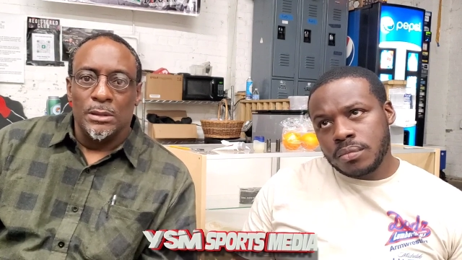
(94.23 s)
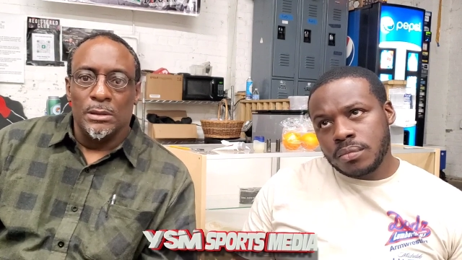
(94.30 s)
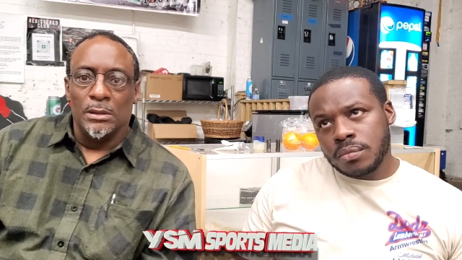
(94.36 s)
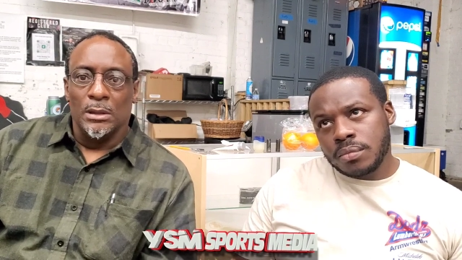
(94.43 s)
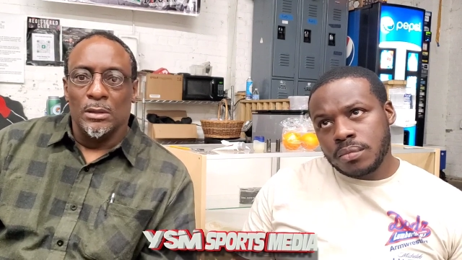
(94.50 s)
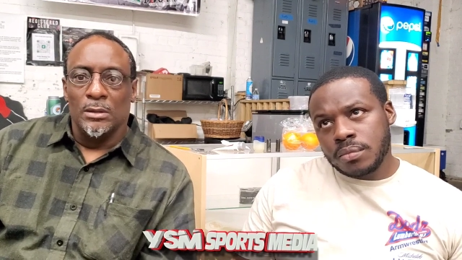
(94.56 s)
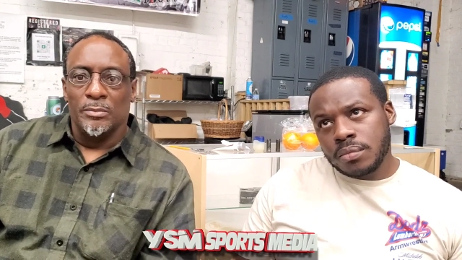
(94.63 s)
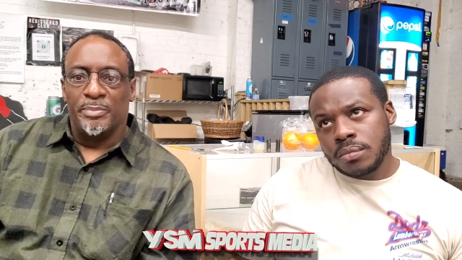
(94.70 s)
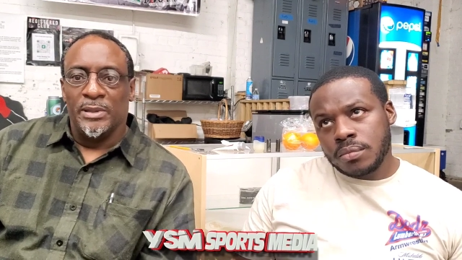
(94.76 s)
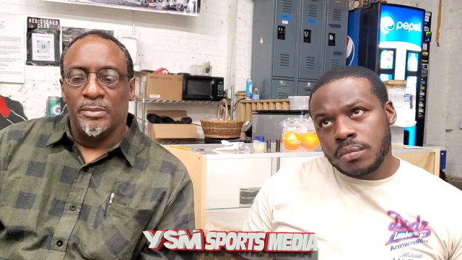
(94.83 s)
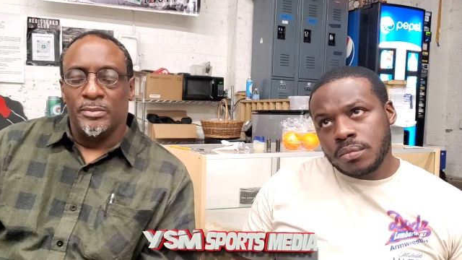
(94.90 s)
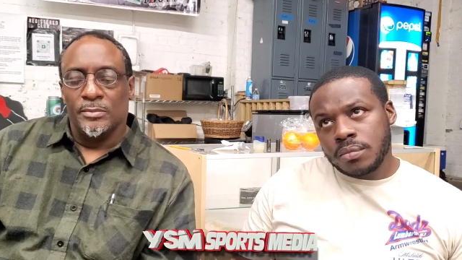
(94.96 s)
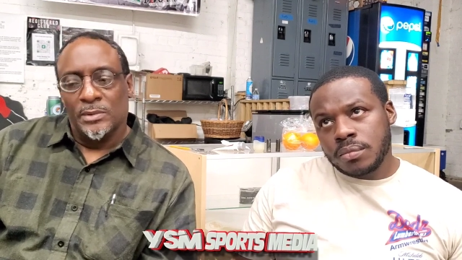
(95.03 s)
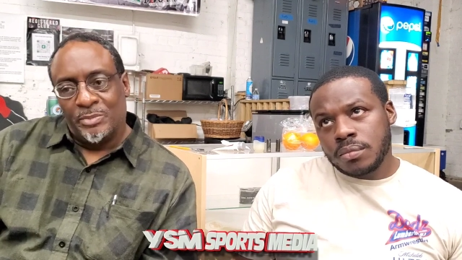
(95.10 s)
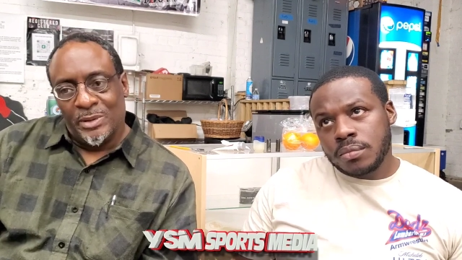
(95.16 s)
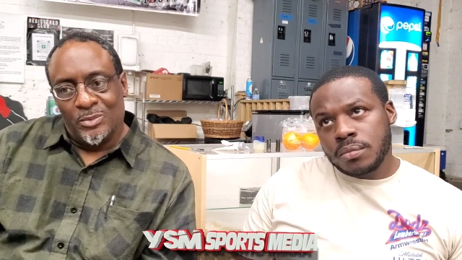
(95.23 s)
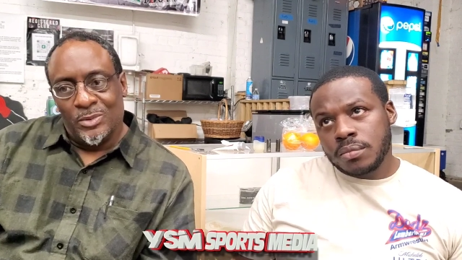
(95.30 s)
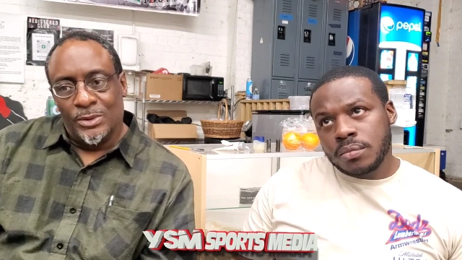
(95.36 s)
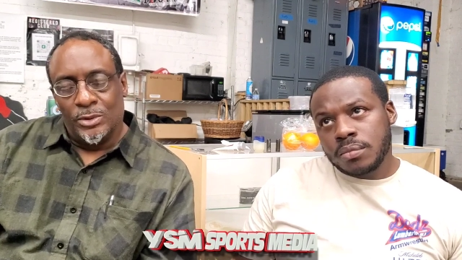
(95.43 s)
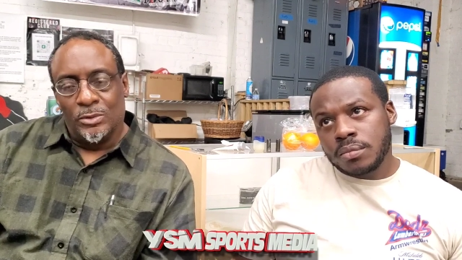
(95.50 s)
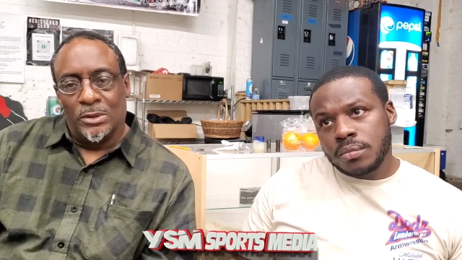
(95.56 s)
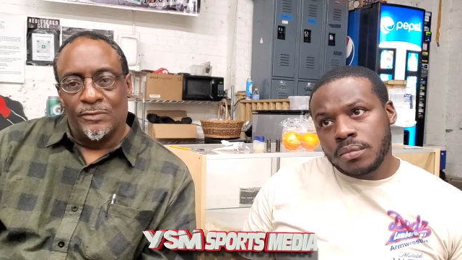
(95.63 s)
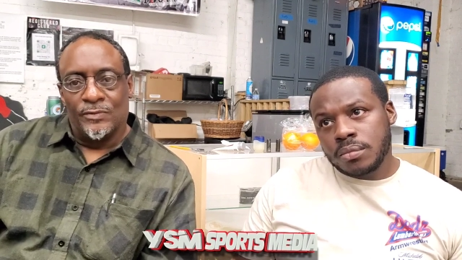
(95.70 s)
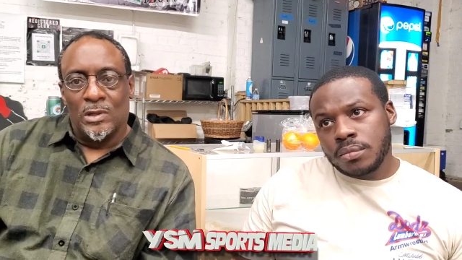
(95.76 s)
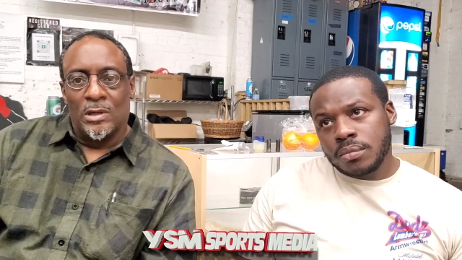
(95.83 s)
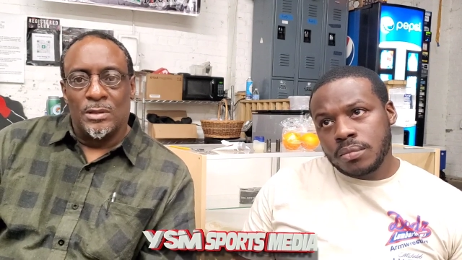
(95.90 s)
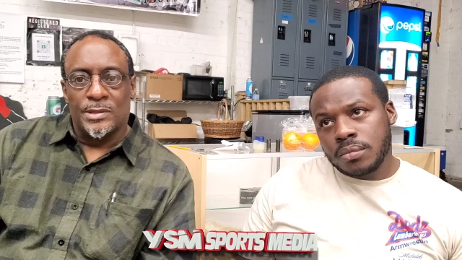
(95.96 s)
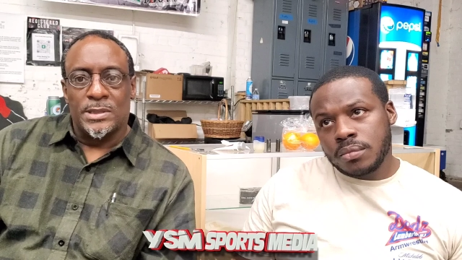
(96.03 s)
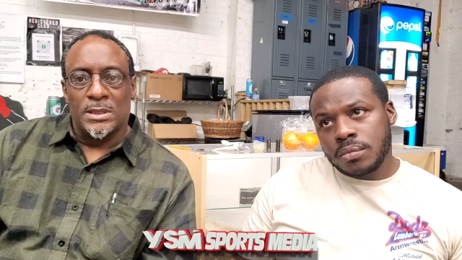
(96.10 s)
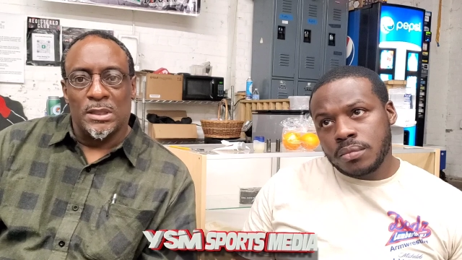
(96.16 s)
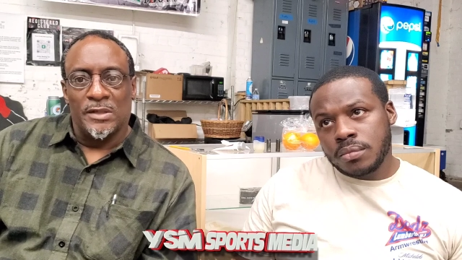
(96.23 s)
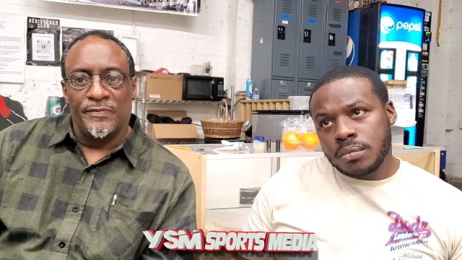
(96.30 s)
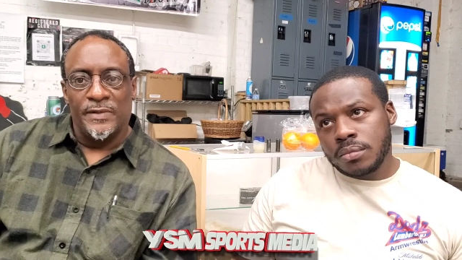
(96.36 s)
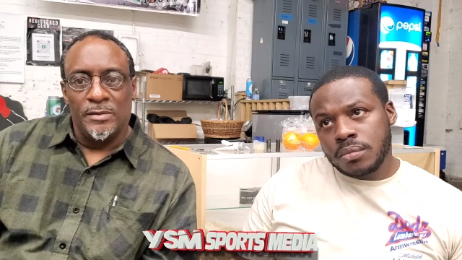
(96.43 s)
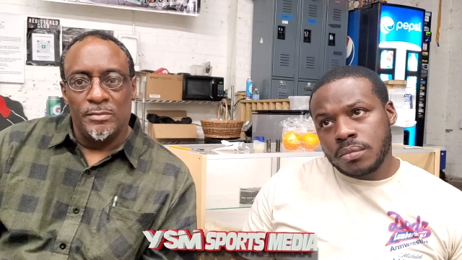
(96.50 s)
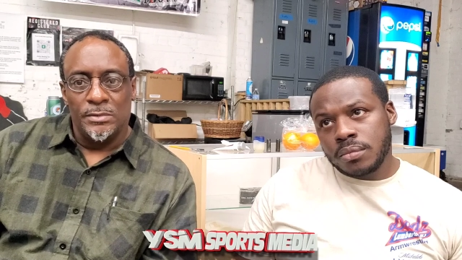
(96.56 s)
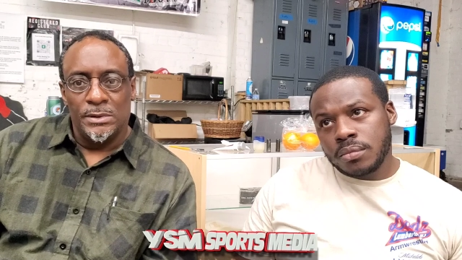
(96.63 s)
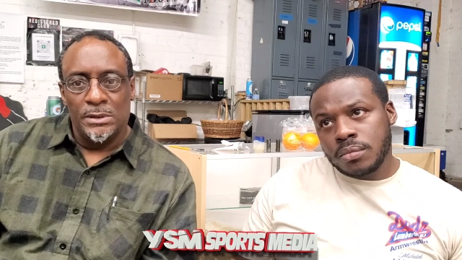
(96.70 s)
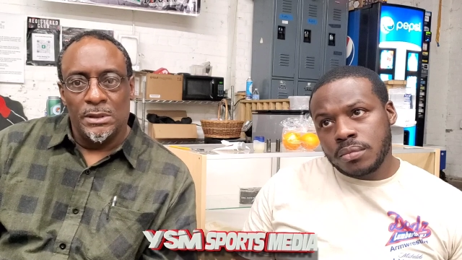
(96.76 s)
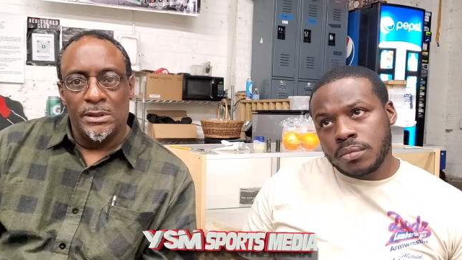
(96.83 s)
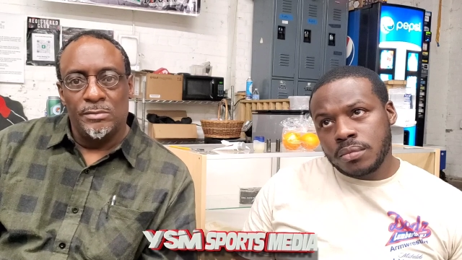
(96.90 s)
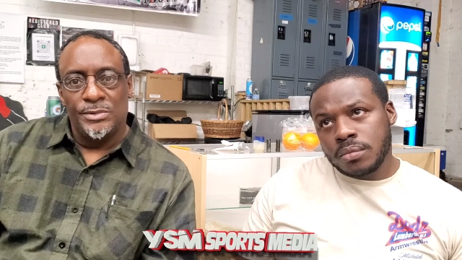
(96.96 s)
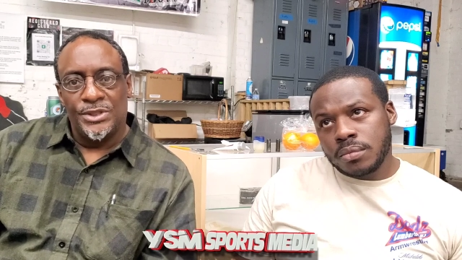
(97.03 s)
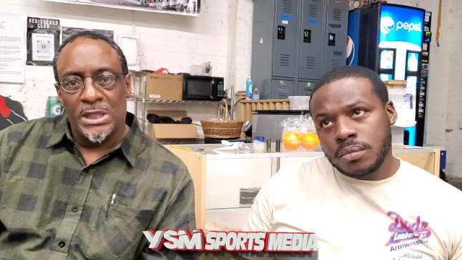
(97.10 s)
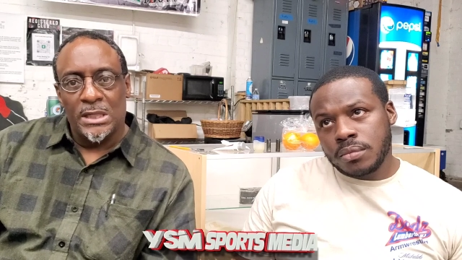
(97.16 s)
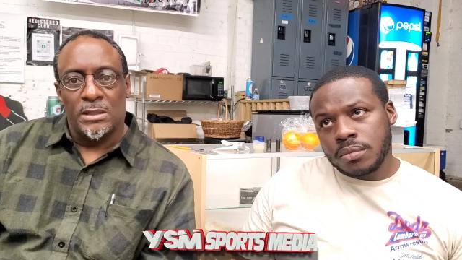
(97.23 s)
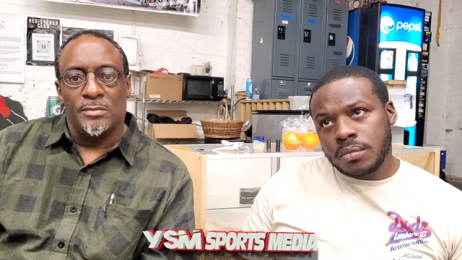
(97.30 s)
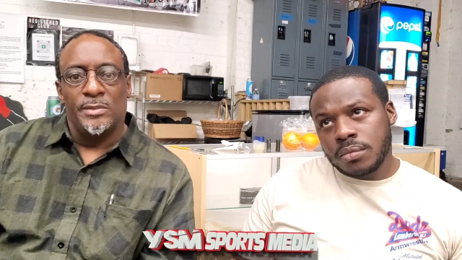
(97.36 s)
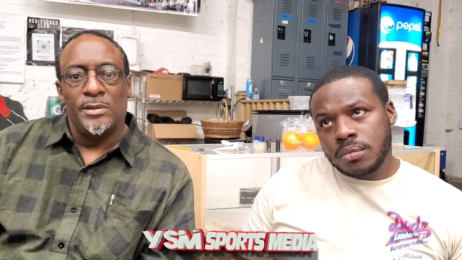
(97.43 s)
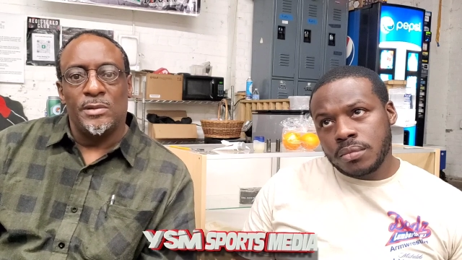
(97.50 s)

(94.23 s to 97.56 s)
Speaker 1: you know, people when people were doing wrong stuff, he, you know, he would check them.